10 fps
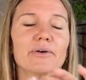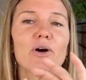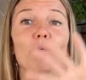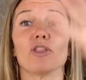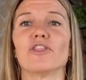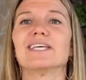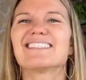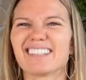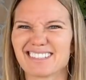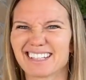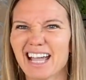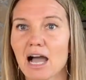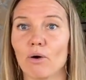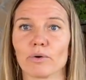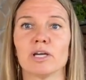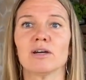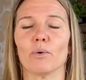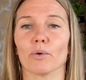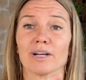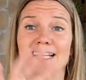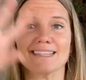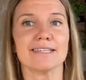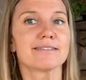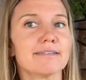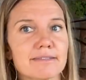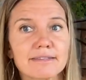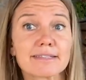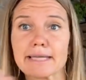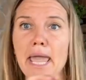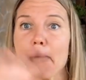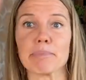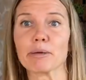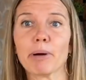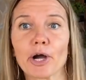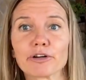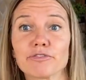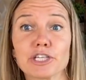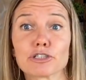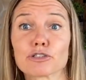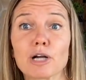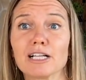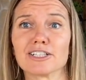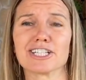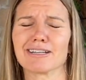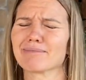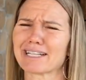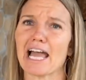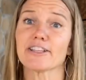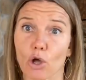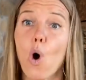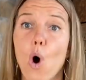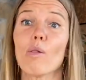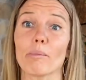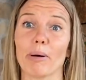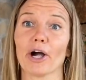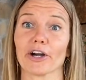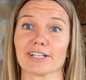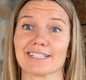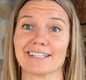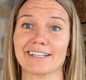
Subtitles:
well, this doesn't count, or this can't be a part of the astrology. It's all a part.